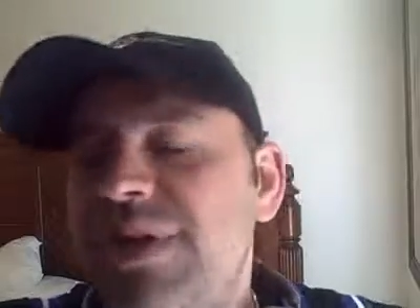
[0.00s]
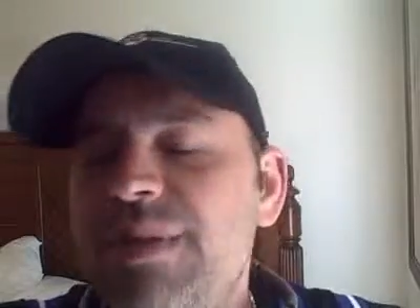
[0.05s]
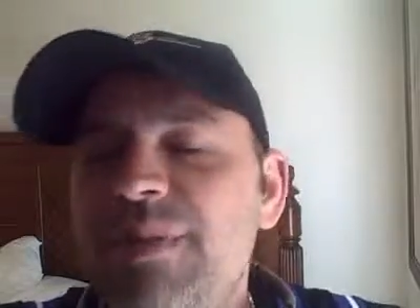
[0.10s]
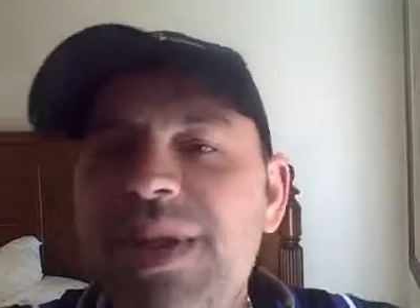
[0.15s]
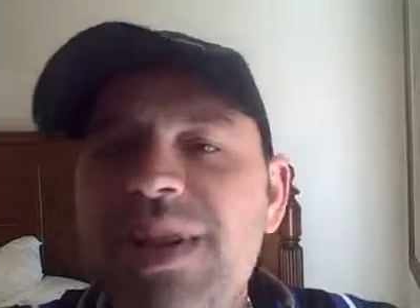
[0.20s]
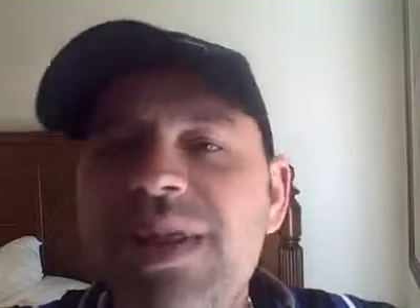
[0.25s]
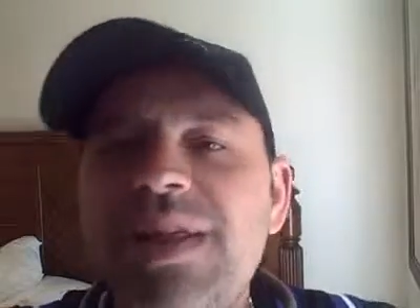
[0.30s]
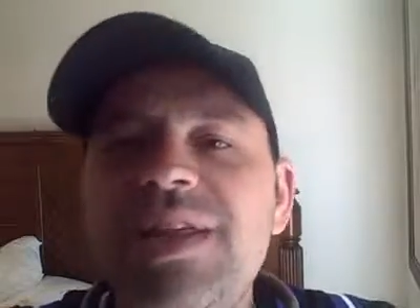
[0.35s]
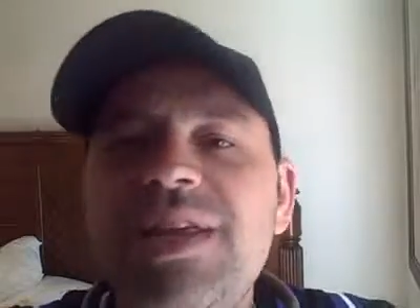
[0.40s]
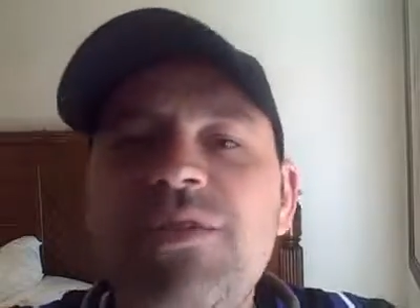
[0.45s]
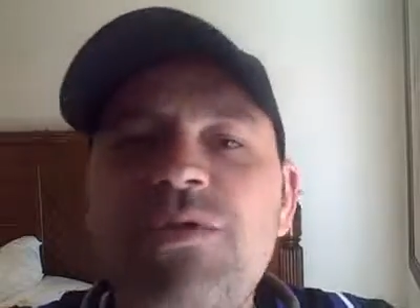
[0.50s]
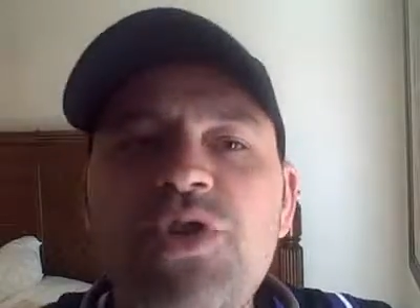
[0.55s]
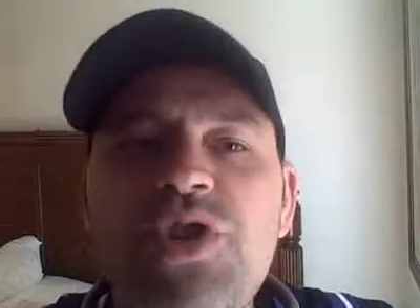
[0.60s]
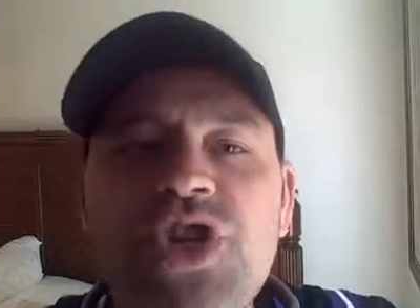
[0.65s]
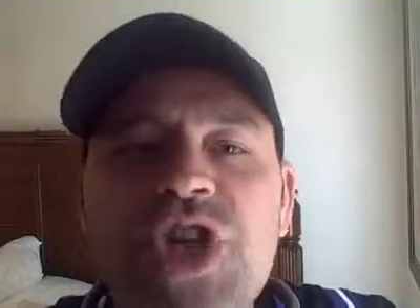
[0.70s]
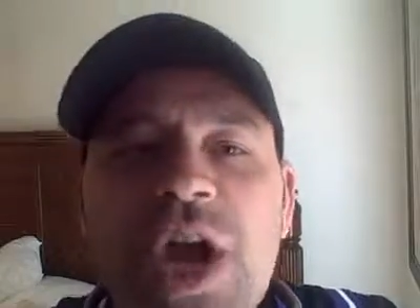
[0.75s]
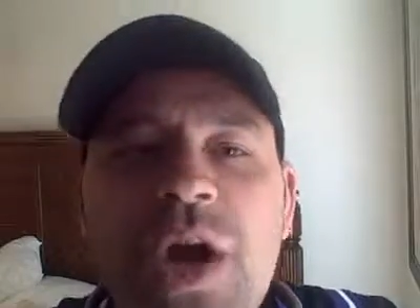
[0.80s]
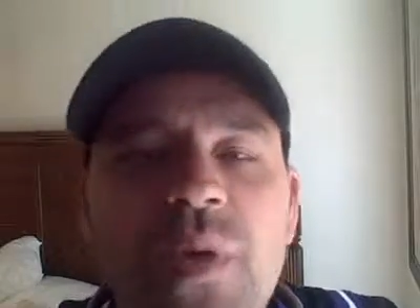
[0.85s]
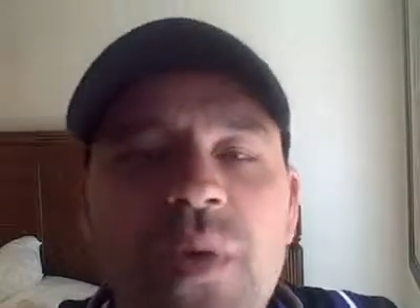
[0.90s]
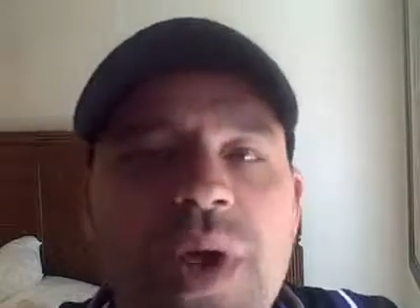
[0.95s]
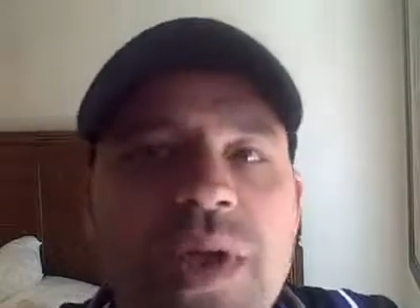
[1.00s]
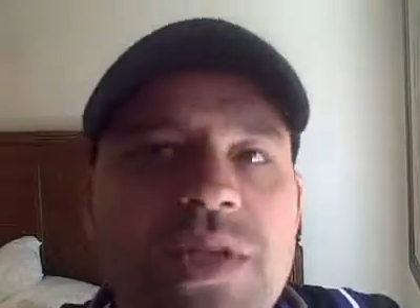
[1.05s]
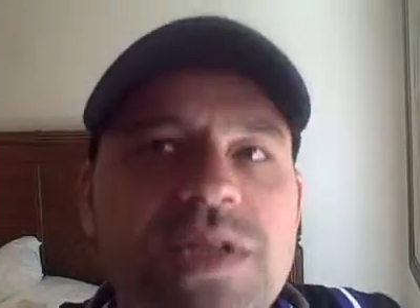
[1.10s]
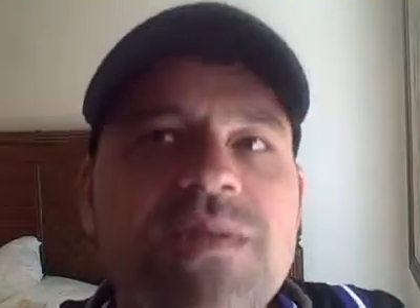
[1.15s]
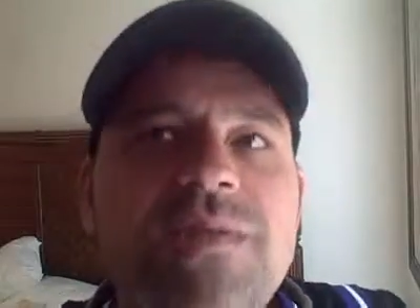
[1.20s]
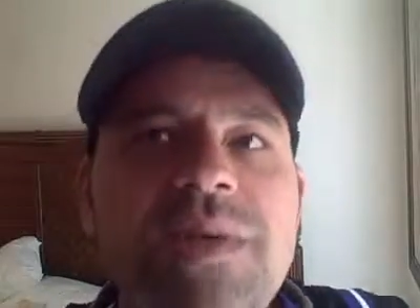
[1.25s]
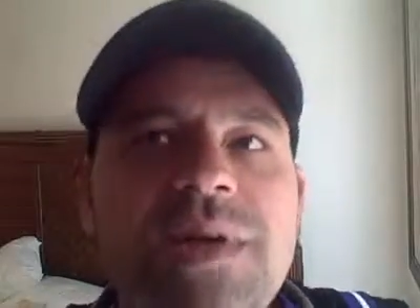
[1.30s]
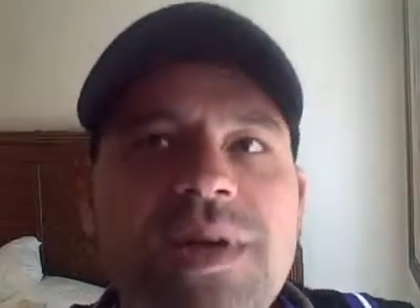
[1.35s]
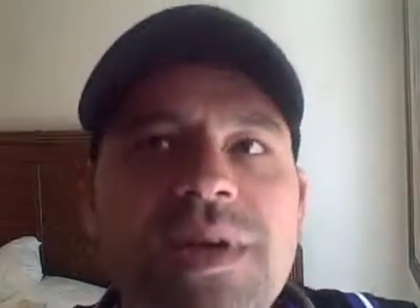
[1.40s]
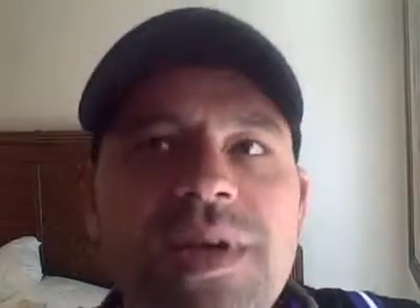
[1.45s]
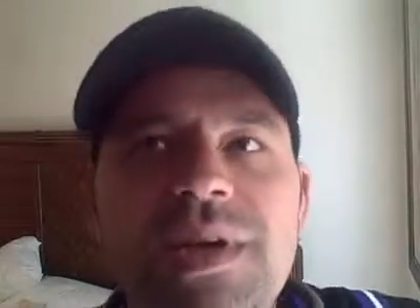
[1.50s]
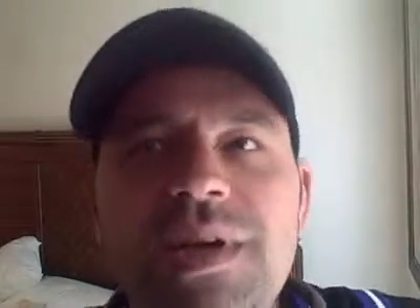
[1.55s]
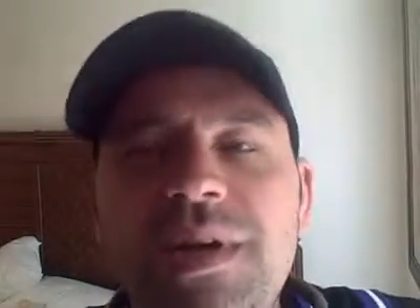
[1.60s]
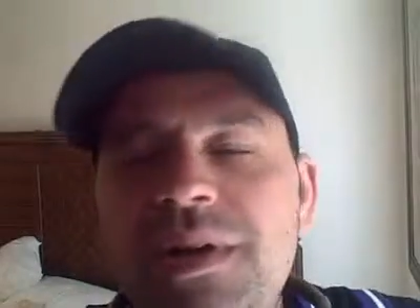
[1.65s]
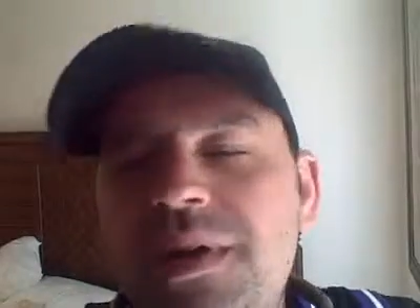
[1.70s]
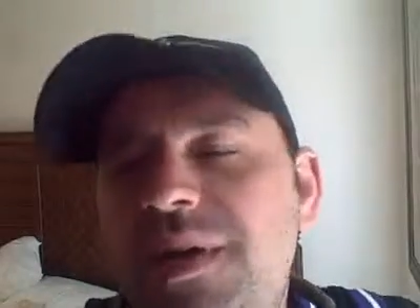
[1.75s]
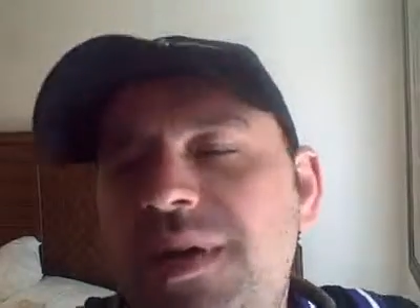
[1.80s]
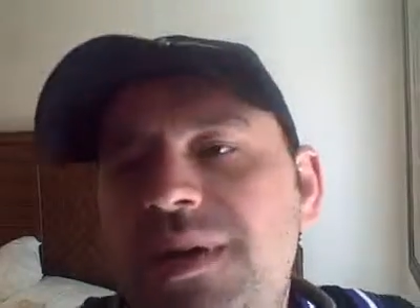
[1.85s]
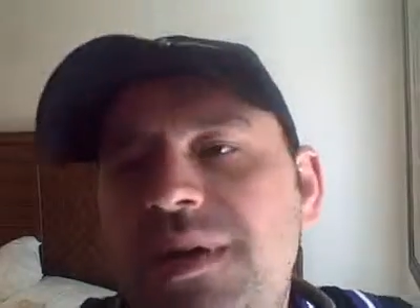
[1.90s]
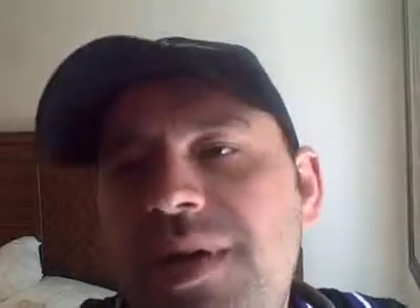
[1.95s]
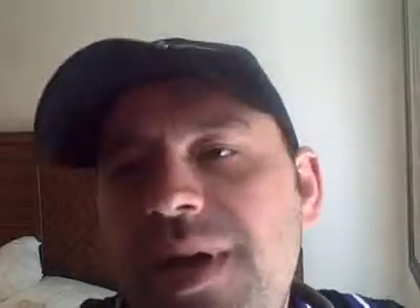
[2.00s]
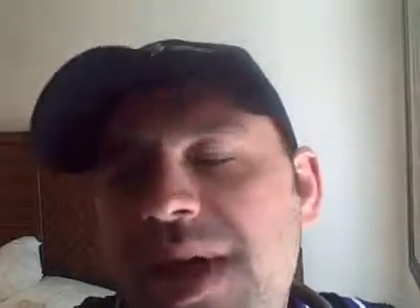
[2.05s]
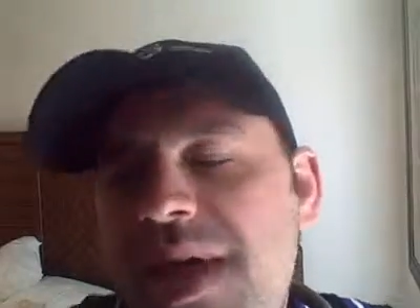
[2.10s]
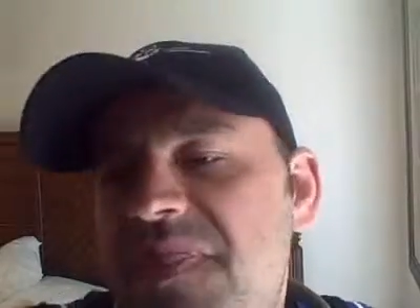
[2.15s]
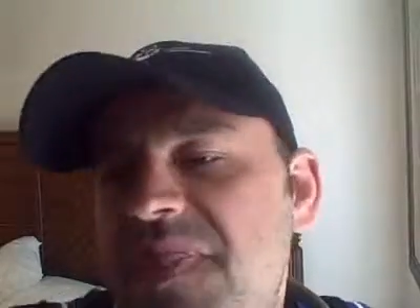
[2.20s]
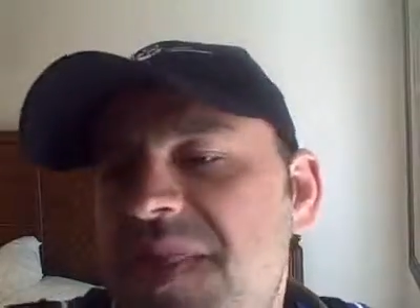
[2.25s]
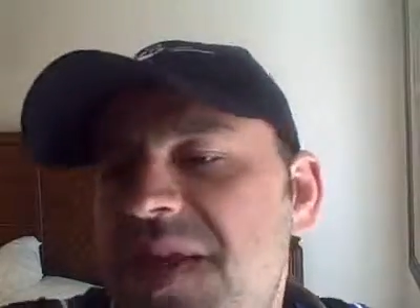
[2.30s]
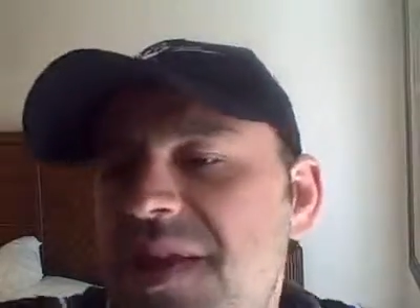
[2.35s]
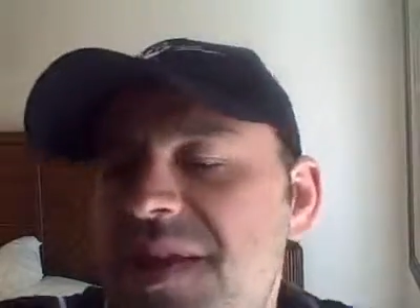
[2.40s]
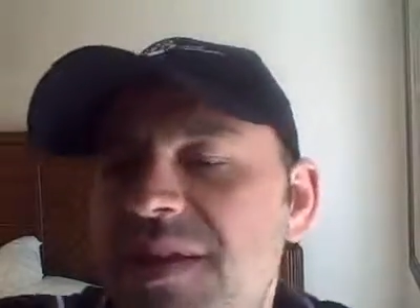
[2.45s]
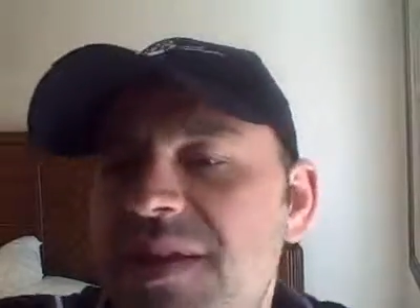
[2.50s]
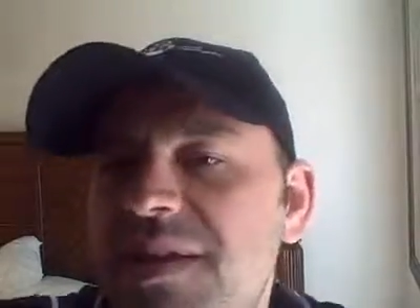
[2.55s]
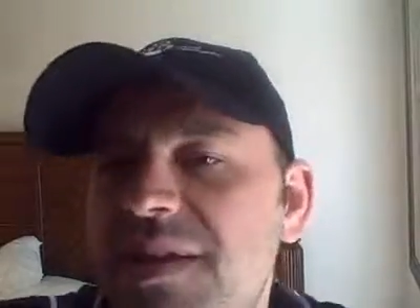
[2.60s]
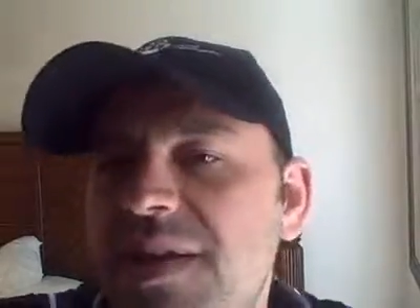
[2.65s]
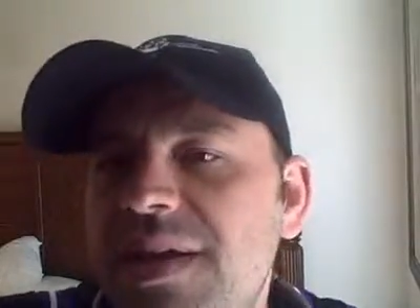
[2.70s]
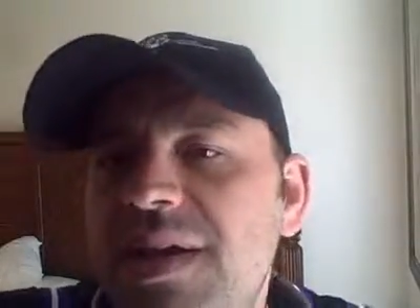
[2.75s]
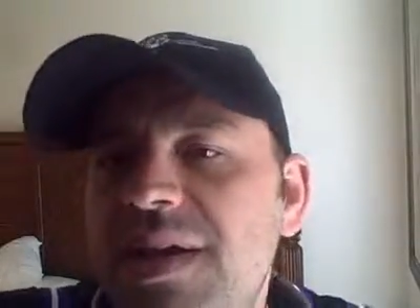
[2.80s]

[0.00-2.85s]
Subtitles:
immediately check raise him, and then